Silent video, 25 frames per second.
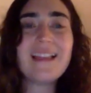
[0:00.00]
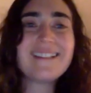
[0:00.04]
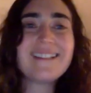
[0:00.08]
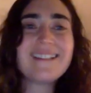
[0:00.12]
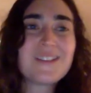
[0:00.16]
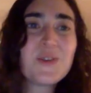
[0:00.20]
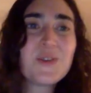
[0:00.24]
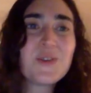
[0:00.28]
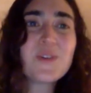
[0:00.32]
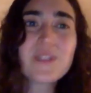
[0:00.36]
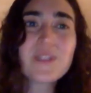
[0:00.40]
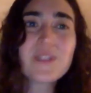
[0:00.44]

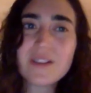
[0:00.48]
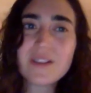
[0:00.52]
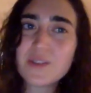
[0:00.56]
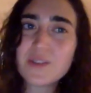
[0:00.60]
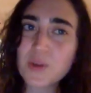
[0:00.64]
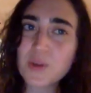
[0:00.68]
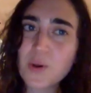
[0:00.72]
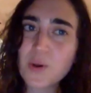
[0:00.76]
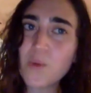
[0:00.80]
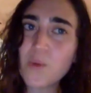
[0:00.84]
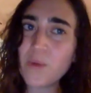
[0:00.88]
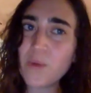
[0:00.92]
took
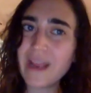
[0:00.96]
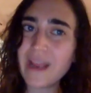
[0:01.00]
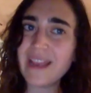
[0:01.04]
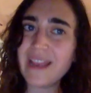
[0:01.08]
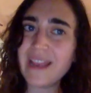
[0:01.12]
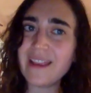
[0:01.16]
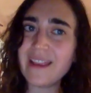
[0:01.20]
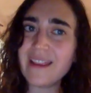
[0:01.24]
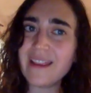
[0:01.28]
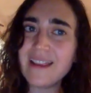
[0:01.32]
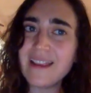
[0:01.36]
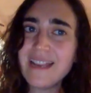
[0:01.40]
took
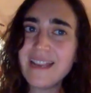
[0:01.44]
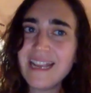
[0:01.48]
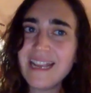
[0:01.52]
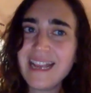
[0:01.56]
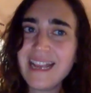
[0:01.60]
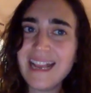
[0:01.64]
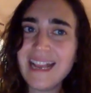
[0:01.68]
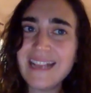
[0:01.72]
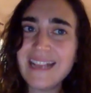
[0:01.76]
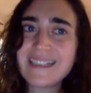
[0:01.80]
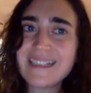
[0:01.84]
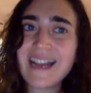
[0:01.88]
away
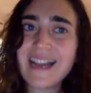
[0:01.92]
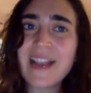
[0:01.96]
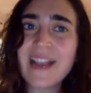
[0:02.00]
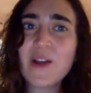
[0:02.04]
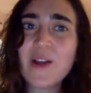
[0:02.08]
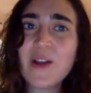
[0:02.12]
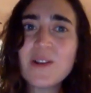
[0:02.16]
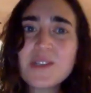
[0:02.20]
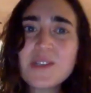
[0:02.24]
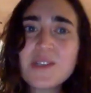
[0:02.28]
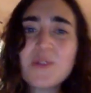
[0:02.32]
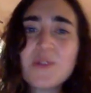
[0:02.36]
and i
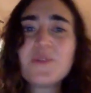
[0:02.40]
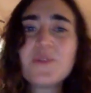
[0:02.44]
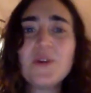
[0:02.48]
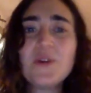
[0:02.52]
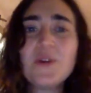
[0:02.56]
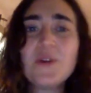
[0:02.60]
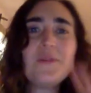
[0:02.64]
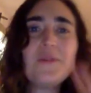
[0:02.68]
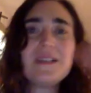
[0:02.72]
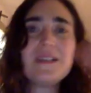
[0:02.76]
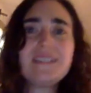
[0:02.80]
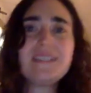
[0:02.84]
also
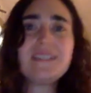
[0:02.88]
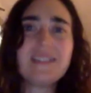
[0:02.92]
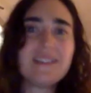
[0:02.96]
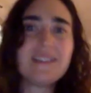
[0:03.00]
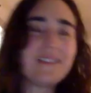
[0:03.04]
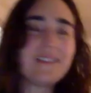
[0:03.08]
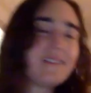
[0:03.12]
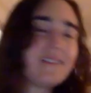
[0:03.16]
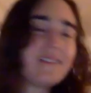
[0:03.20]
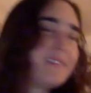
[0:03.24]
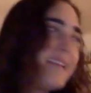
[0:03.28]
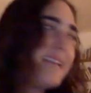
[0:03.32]
don't want
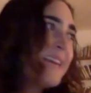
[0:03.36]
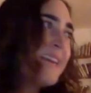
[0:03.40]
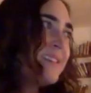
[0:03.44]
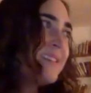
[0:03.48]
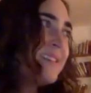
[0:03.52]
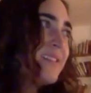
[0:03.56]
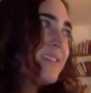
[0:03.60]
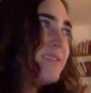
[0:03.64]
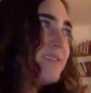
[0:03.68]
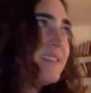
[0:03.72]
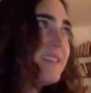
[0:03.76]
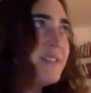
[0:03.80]
to
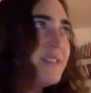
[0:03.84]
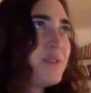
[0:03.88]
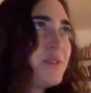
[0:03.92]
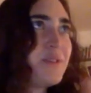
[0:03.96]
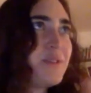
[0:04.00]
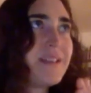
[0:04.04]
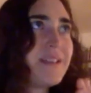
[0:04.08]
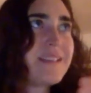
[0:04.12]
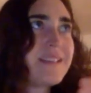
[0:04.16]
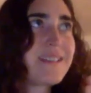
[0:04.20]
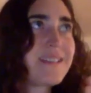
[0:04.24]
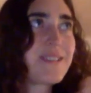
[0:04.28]
enter into
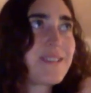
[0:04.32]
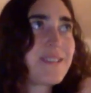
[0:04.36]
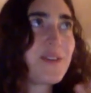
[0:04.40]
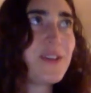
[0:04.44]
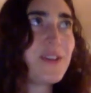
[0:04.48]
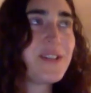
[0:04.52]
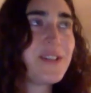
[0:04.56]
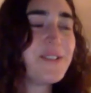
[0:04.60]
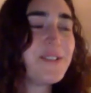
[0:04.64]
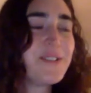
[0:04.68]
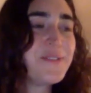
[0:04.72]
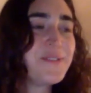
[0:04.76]
this
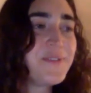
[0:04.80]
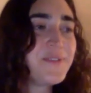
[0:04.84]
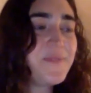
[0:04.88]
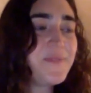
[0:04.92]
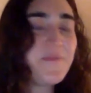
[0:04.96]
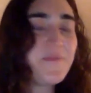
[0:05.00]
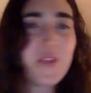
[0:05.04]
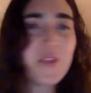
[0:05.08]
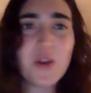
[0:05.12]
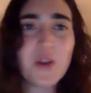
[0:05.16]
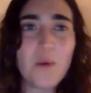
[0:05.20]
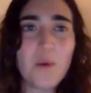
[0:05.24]
sort of
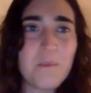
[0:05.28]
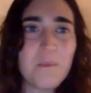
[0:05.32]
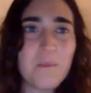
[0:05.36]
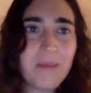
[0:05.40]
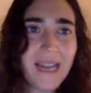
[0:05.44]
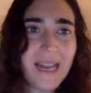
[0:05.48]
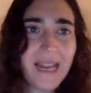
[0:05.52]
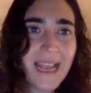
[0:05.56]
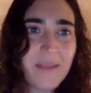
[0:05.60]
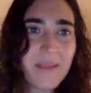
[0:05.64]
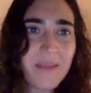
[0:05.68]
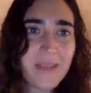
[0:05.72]
you know
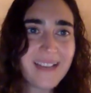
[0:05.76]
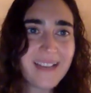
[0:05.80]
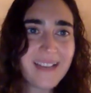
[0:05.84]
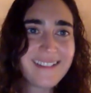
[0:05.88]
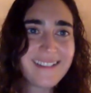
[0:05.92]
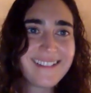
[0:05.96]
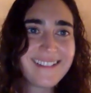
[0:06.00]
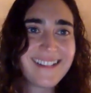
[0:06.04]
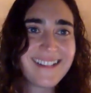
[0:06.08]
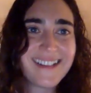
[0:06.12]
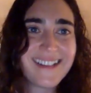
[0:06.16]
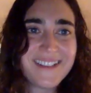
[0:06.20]

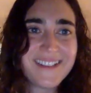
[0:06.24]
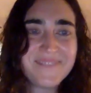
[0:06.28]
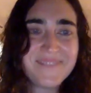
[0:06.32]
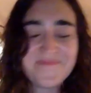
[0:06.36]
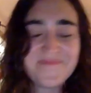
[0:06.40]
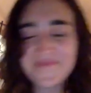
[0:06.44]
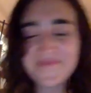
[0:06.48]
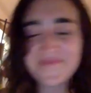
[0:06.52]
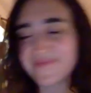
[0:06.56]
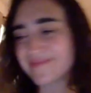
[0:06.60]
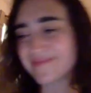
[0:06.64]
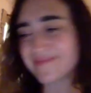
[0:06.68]
blaming
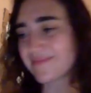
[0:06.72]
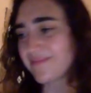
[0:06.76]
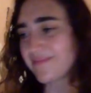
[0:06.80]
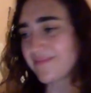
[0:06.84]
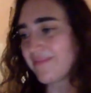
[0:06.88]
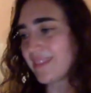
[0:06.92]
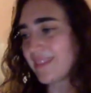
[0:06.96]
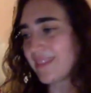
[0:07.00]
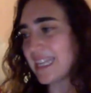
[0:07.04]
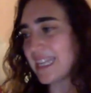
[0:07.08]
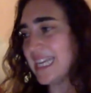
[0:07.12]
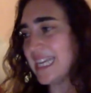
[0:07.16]
um,
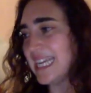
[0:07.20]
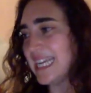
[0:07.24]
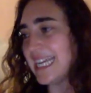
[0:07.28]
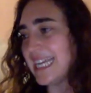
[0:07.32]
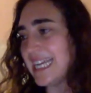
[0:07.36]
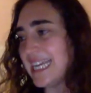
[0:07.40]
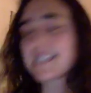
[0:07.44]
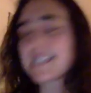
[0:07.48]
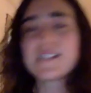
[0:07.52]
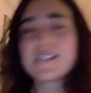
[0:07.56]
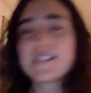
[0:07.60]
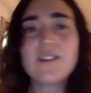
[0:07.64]

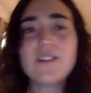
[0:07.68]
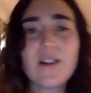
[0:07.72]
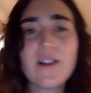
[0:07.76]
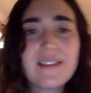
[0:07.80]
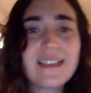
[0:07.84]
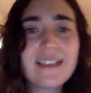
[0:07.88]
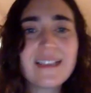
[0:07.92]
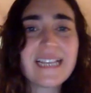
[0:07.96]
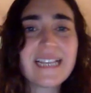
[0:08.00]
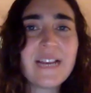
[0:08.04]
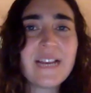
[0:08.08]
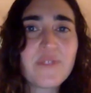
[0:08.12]
it's not
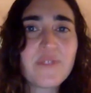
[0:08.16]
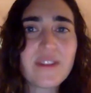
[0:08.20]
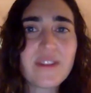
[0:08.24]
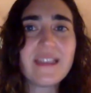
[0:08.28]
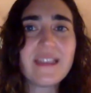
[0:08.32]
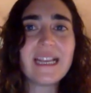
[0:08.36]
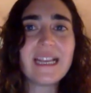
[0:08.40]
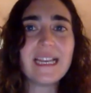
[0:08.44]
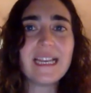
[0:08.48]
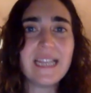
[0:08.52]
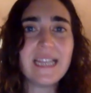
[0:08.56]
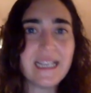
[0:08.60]
that
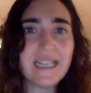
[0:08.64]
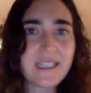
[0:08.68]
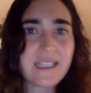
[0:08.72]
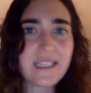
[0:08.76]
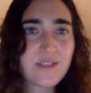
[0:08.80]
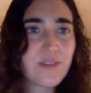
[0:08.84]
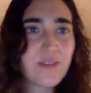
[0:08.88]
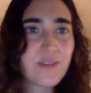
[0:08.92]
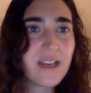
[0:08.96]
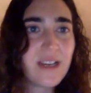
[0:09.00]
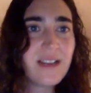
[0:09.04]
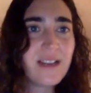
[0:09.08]
everything in
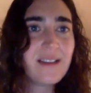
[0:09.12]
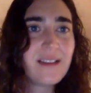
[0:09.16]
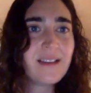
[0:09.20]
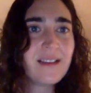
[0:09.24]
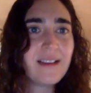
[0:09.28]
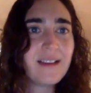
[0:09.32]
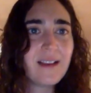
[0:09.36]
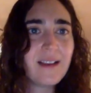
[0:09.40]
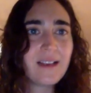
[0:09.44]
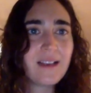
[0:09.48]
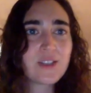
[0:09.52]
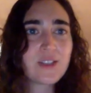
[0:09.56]
israel
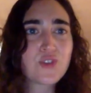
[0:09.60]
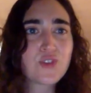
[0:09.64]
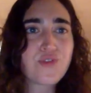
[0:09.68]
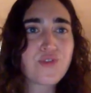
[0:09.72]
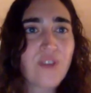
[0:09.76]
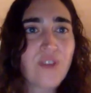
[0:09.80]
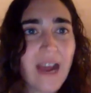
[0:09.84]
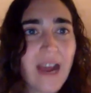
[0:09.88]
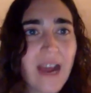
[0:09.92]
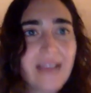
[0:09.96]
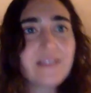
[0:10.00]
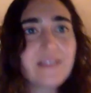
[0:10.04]

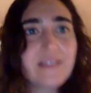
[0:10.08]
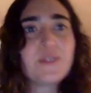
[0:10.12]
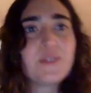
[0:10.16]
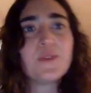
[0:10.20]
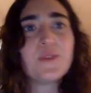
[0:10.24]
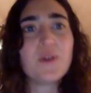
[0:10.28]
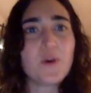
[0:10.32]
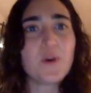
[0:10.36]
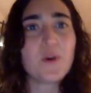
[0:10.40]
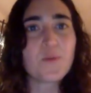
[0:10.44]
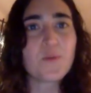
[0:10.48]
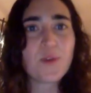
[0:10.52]
tried to
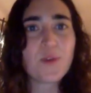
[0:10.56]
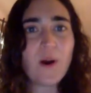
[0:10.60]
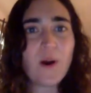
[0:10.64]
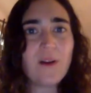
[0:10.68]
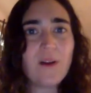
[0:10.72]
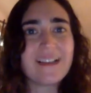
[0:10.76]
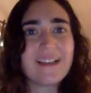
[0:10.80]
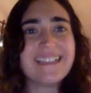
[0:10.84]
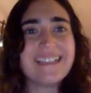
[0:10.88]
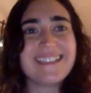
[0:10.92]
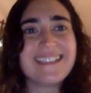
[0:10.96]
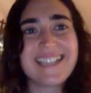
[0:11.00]
go
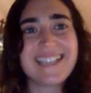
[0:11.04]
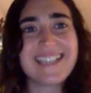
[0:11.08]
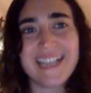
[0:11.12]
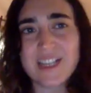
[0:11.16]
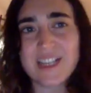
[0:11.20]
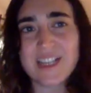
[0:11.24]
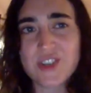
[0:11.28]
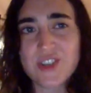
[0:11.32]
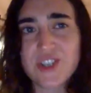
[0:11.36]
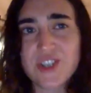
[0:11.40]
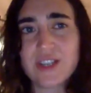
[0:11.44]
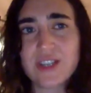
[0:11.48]
wrong
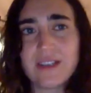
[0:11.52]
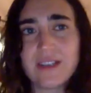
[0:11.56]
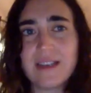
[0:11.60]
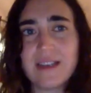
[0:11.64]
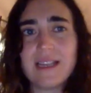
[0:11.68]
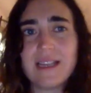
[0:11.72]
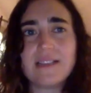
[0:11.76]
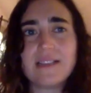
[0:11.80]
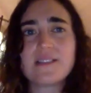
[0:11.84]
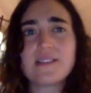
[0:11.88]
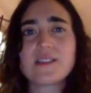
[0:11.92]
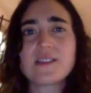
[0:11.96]

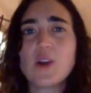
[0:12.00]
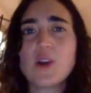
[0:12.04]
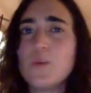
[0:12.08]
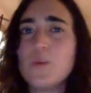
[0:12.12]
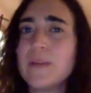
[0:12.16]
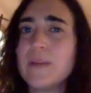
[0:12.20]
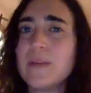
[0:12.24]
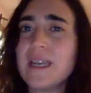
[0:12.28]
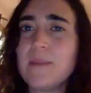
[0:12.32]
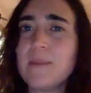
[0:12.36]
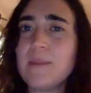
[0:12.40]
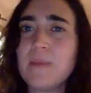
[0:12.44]
intentionally so
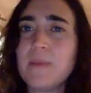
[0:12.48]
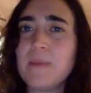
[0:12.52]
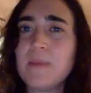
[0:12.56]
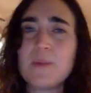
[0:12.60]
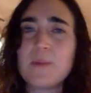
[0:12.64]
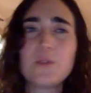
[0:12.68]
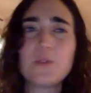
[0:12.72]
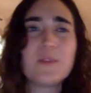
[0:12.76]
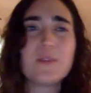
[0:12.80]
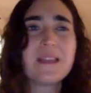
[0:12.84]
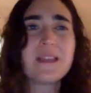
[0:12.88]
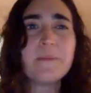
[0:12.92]
many
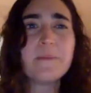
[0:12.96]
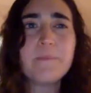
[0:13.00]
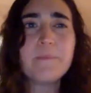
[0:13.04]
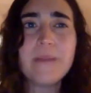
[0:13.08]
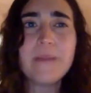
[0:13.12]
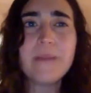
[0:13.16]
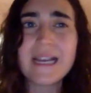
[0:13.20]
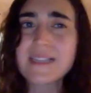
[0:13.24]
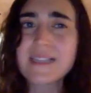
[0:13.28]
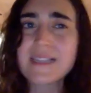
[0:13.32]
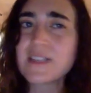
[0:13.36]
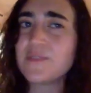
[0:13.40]
people with the
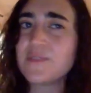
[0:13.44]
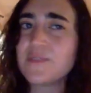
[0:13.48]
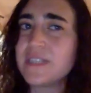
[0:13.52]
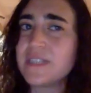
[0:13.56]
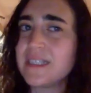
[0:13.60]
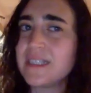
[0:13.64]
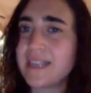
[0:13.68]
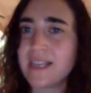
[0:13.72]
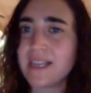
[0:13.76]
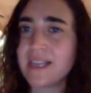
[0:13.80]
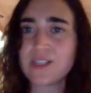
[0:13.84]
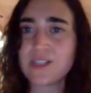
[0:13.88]
best of
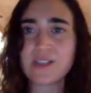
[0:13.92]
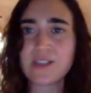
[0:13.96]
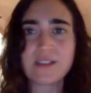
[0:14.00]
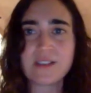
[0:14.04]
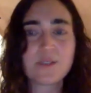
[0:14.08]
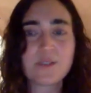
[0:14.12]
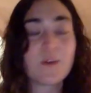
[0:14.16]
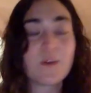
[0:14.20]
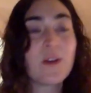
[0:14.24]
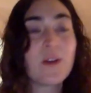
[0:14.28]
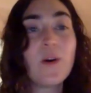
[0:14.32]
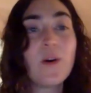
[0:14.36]

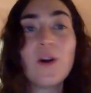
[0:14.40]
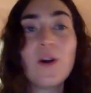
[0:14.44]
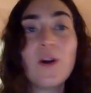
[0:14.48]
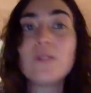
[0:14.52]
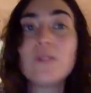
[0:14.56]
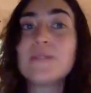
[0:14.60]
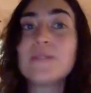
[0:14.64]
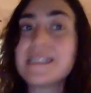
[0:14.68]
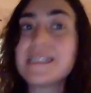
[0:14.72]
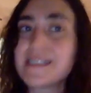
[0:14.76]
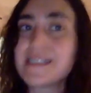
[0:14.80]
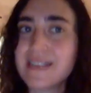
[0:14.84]
intentions were
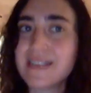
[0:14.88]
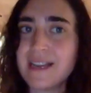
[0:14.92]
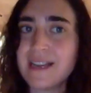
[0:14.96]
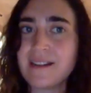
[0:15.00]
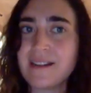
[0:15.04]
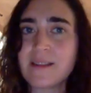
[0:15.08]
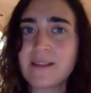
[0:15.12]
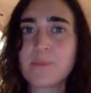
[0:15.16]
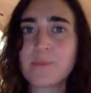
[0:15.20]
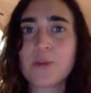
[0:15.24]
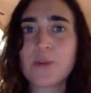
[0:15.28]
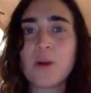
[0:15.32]
always
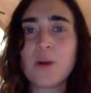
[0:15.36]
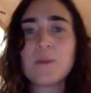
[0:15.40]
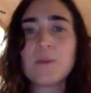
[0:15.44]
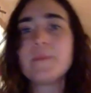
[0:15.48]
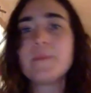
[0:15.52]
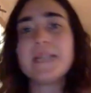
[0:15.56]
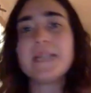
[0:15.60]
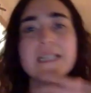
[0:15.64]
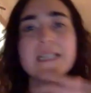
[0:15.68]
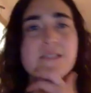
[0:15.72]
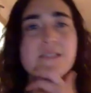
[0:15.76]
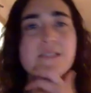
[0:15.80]
there the
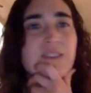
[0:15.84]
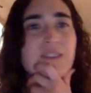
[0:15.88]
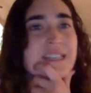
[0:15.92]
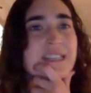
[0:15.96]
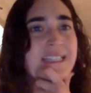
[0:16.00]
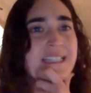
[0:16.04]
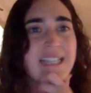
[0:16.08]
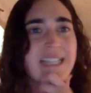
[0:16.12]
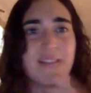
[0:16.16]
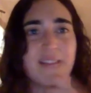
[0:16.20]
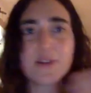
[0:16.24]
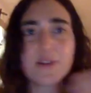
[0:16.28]
problem in israel
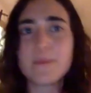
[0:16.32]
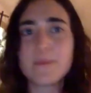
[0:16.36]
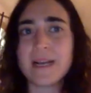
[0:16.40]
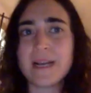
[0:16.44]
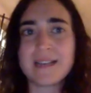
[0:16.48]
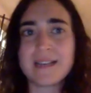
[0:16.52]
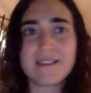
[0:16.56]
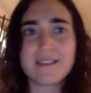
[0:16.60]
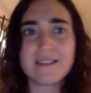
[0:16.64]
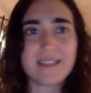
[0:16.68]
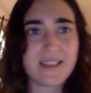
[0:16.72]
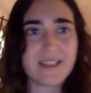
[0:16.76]
is never
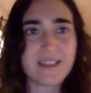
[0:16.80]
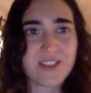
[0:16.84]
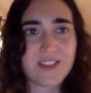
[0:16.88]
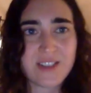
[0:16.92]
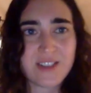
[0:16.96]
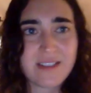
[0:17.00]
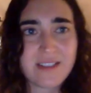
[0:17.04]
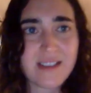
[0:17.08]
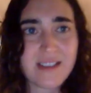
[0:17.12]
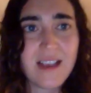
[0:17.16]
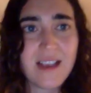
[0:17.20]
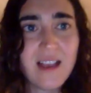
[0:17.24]
bad
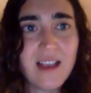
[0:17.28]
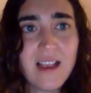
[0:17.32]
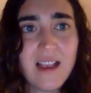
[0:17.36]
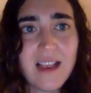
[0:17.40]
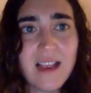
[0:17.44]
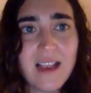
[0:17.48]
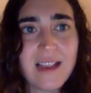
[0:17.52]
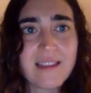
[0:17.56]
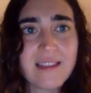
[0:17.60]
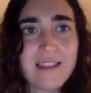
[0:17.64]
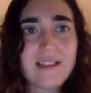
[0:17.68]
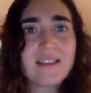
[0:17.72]
intentions
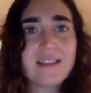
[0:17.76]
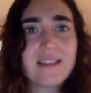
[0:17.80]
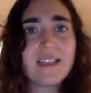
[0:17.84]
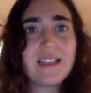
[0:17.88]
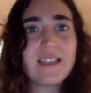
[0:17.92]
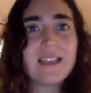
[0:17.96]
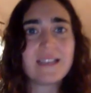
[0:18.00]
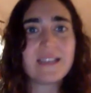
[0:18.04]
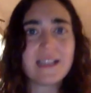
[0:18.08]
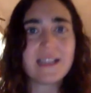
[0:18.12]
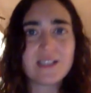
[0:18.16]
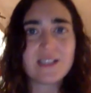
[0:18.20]
i think the
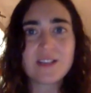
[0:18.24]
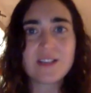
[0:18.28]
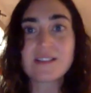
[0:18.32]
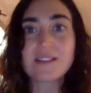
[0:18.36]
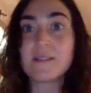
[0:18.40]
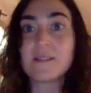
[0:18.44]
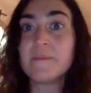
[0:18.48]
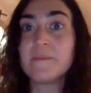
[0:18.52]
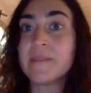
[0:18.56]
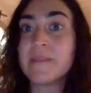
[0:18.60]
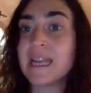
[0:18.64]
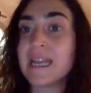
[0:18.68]
intentions
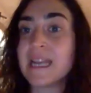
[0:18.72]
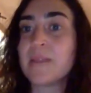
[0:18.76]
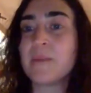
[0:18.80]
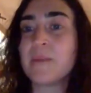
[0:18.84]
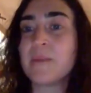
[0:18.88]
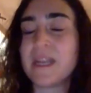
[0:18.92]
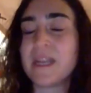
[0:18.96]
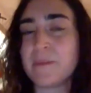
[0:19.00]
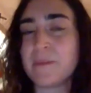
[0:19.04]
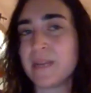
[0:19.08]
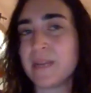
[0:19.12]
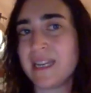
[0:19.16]
are many
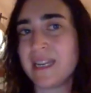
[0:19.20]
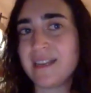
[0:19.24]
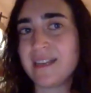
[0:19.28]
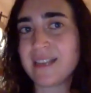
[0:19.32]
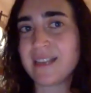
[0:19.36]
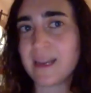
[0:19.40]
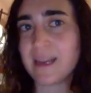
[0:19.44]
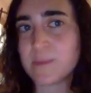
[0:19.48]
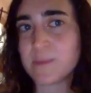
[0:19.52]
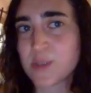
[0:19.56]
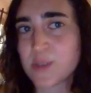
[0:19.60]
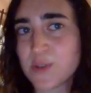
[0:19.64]
many many
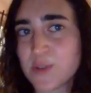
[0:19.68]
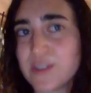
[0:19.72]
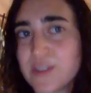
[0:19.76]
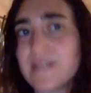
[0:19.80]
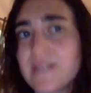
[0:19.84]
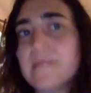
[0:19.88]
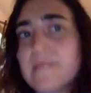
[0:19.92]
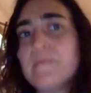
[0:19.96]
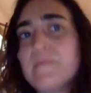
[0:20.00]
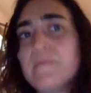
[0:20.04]
times good